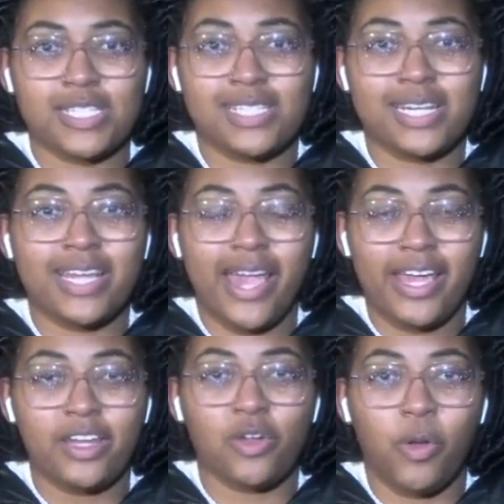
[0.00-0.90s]
City
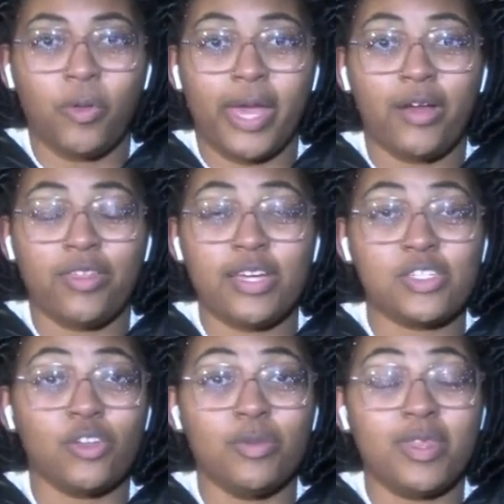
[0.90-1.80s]
and Cole County, they
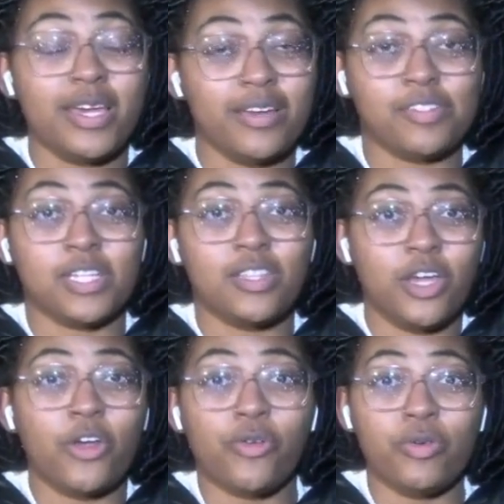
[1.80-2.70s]
told me they have sent
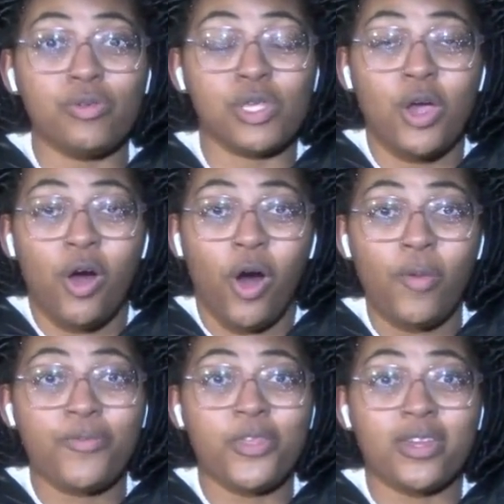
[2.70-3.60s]
their crews home
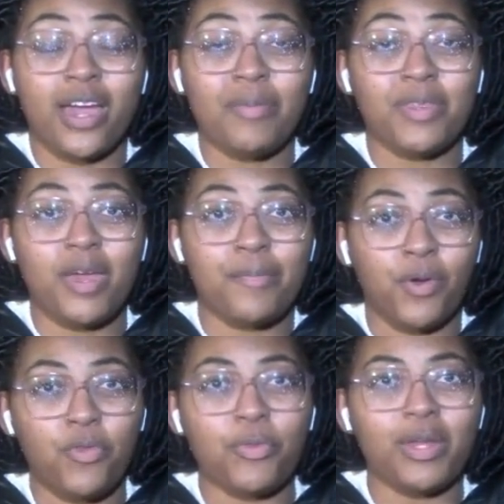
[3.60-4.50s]
for the night, but they
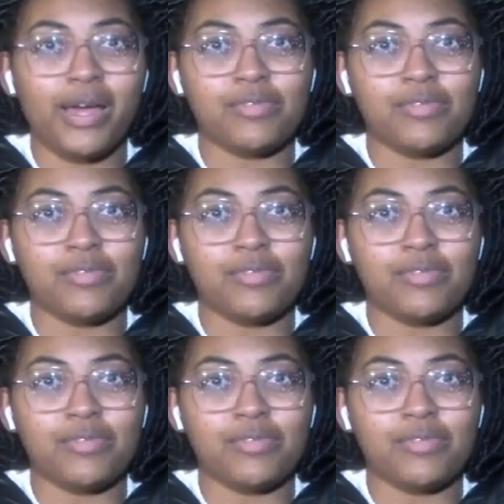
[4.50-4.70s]
both will have